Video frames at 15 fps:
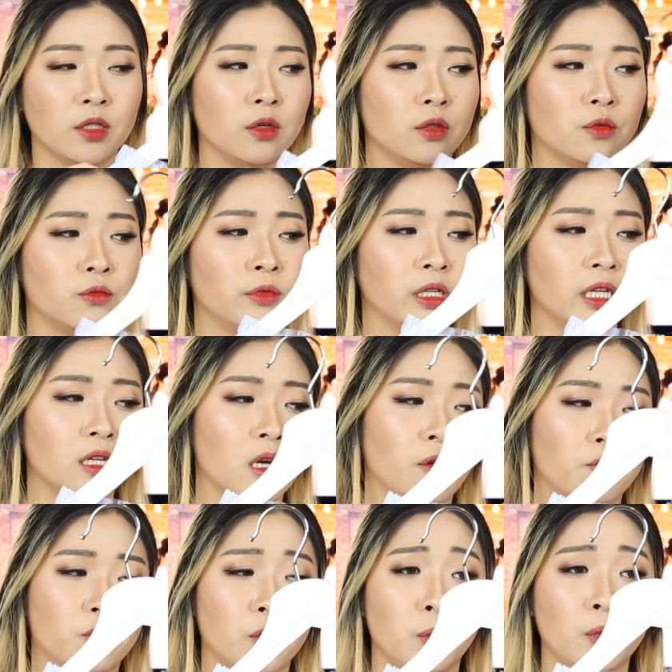So it's really
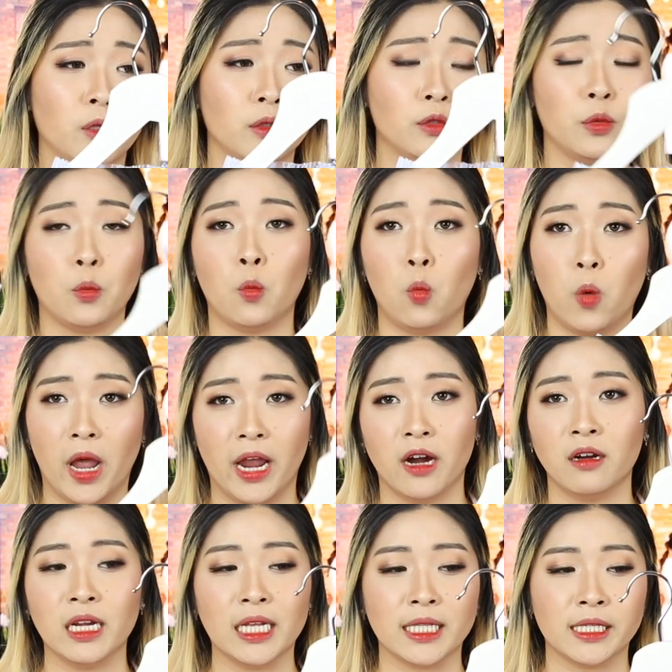comfortable to
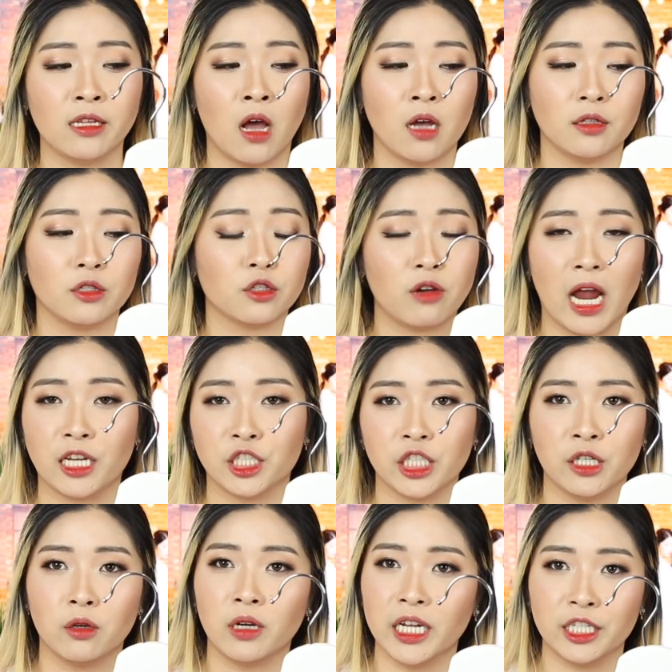wear. It's not
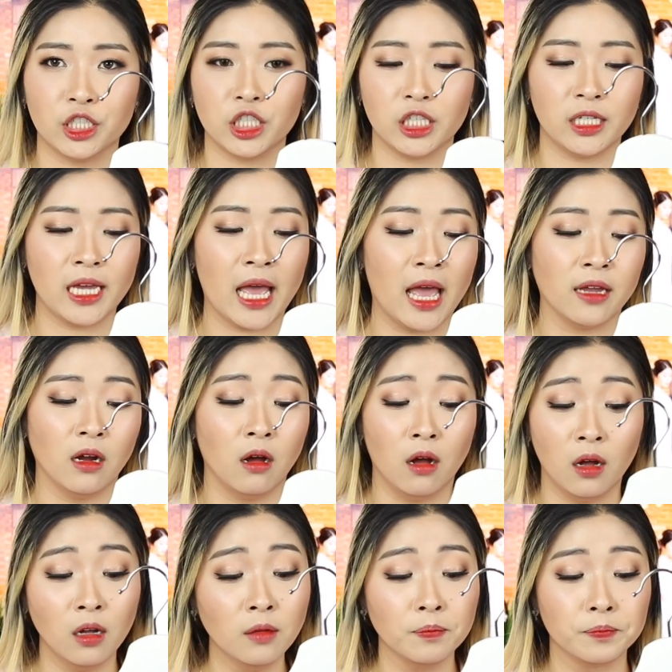scratchy or itchy at
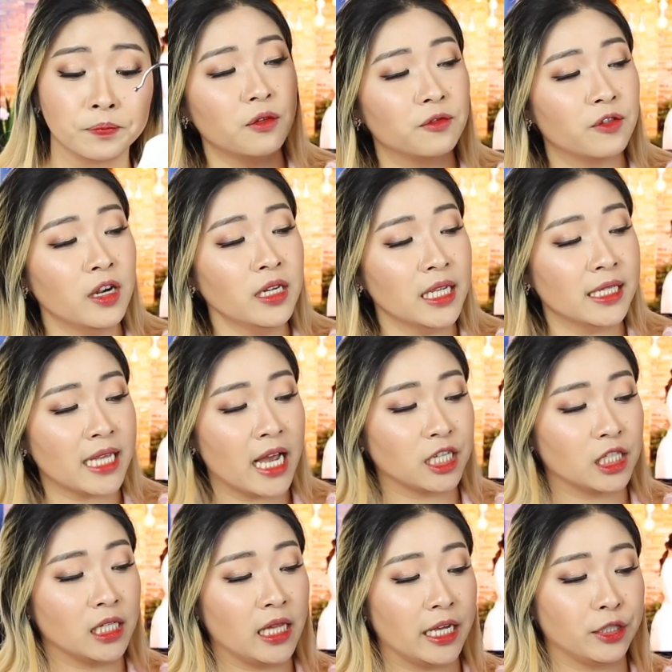all. The front is
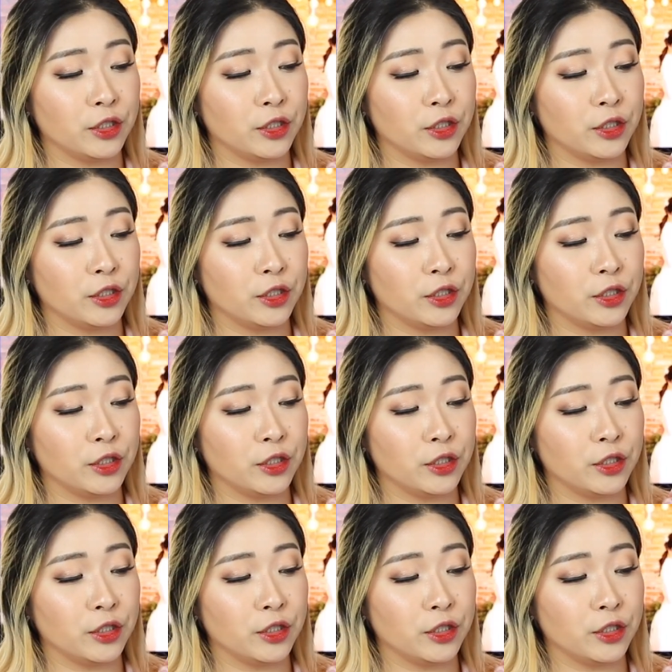actually like